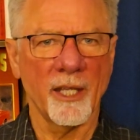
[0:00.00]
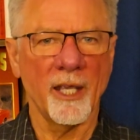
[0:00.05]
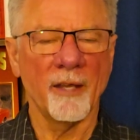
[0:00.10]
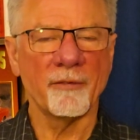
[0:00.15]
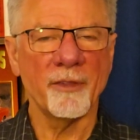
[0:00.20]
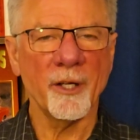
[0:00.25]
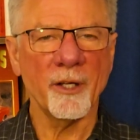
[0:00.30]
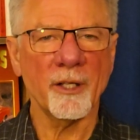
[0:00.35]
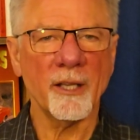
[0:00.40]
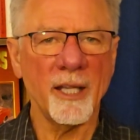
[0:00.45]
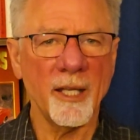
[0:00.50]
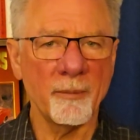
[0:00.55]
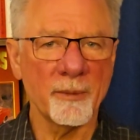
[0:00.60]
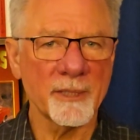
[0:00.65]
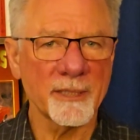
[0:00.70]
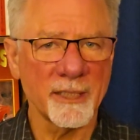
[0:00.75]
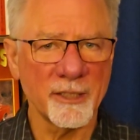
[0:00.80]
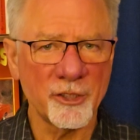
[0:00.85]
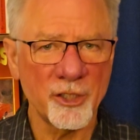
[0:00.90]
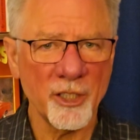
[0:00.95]
If their claim
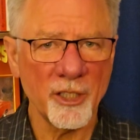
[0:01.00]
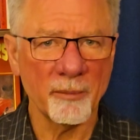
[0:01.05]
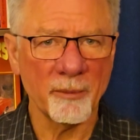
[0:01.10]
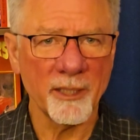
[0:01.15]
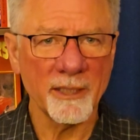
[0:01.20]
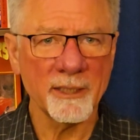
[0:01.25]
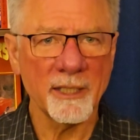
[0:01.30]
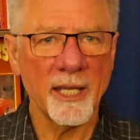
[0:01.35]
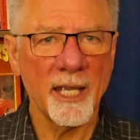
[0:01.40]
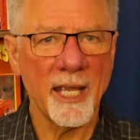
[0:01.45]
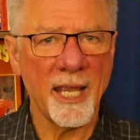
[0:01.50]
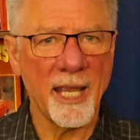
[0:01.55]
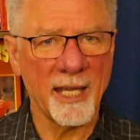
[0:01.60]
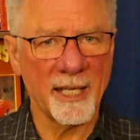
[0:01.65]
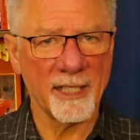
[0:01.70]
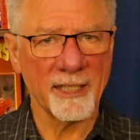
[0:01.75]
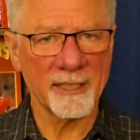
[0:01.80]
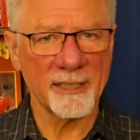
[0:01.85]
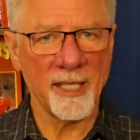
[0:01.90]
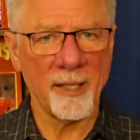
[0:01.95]
is legitimate
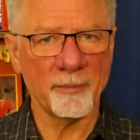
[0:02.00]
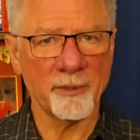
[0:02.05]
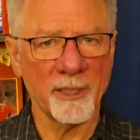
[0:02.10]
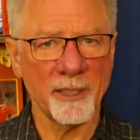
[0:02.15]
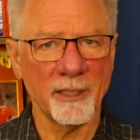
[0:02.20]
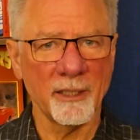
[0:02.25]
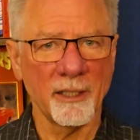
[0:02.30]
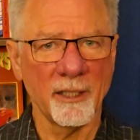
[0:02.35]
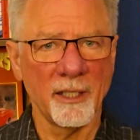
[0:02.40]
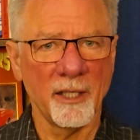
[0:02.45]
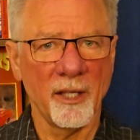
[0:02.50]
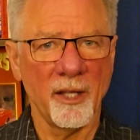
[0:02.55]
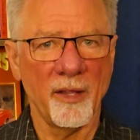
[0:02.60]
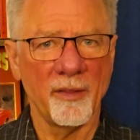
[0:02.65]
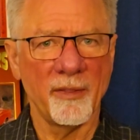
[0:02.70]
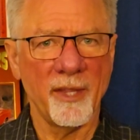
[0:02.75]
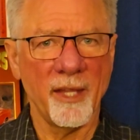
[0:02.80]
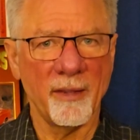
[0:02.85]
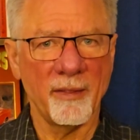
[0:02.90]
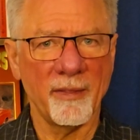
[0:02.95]
and accepted,
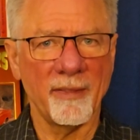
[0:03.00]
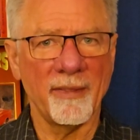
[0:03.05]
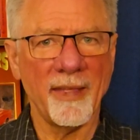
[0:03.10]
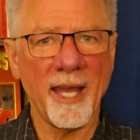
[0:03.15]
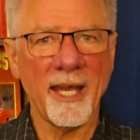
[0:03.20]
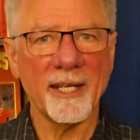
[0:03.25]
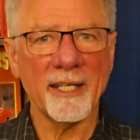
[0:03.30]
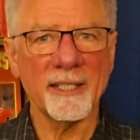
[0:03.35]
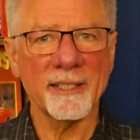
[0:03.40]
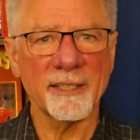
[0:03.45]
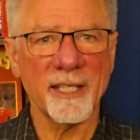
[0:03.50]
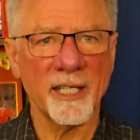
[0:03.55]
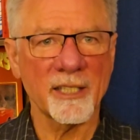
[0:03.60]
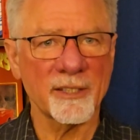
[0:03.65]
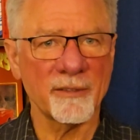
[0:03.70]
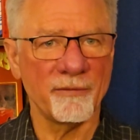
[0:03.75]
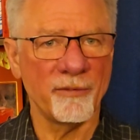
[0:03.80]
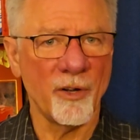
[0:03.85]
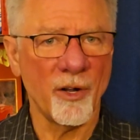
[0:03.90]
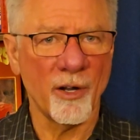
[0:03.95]
then that is
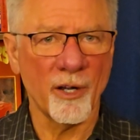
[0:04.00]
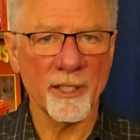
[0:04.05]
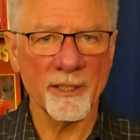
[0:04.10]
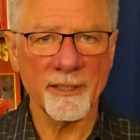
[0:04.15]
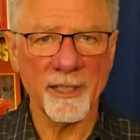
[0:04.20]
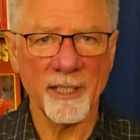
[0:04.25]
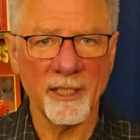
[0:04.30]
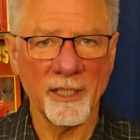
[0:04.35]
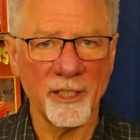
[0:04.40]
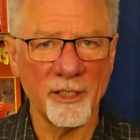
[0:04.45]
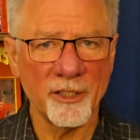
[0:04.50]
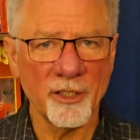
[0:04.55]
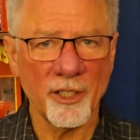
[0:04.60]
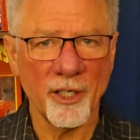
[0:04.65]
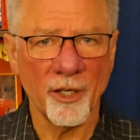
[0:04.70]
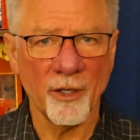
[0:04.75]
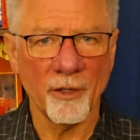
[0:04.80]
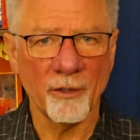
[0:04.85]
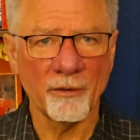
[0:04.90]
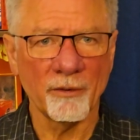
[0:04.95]
as far as they need to
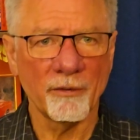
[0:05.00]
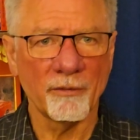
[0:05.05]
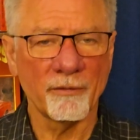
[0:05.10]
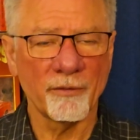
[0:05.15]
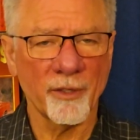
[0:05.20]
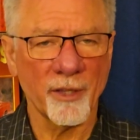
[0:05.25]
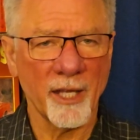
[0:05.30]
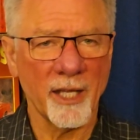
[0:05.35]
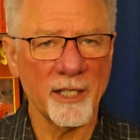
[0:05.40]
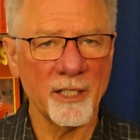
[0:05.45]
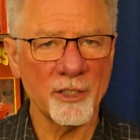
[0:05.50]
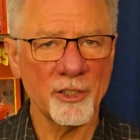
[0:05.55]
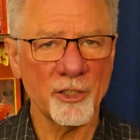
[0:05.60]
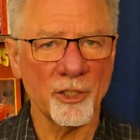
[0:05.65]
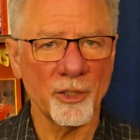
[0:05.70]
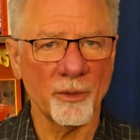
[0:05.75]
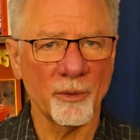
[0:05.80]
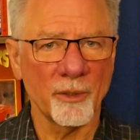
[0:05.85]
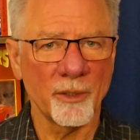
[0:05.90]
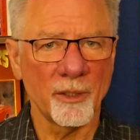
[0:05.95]
go for that
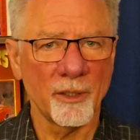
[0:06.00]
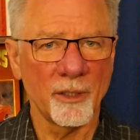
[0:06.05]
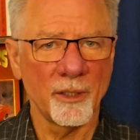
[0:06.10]
issue.